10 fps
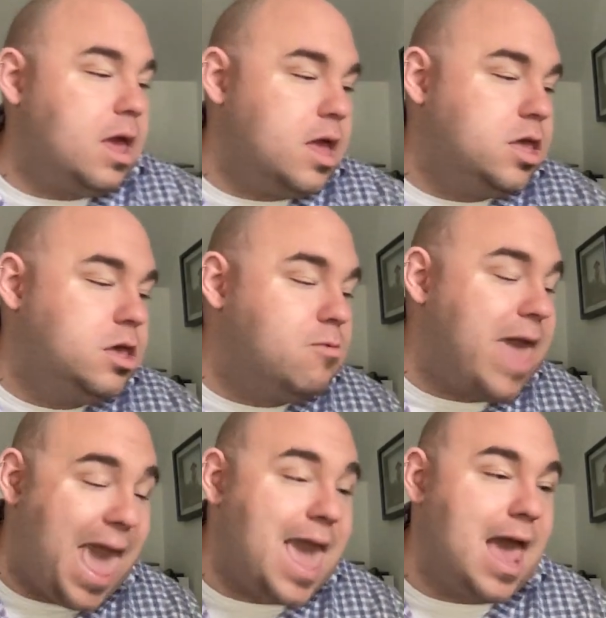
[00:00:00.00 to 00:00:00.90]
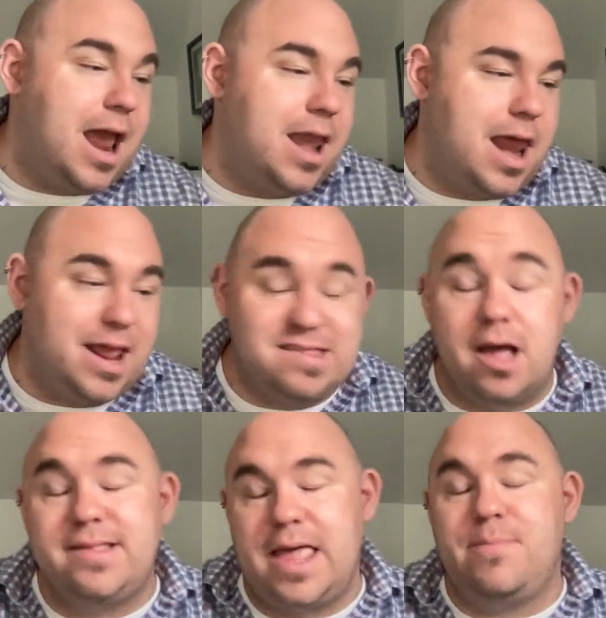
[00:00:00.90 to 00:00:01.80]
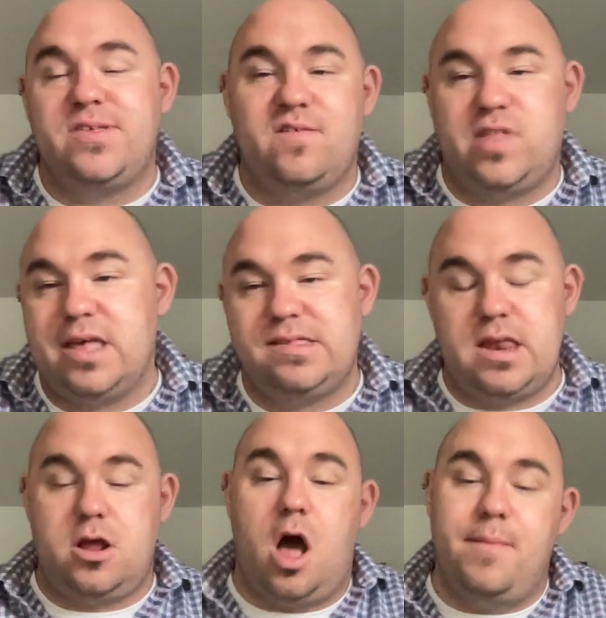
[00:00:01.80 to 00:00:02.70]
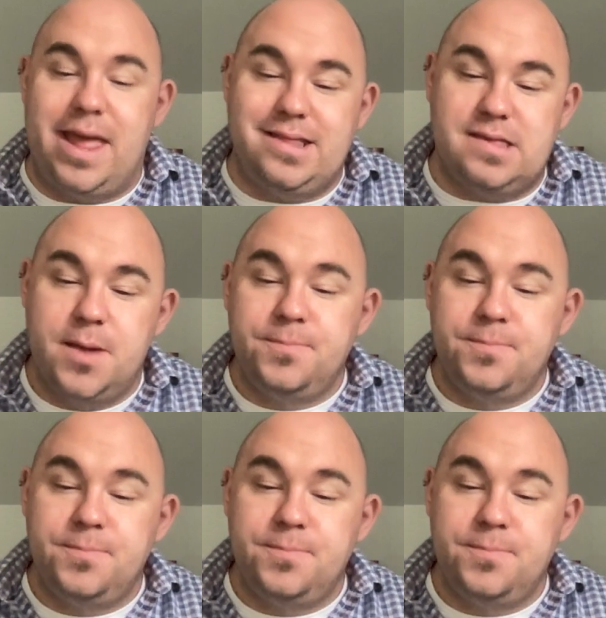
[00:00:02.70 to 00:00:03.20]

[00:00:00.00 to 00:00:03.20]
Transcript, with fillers: you can, and I saw examples of this in comments,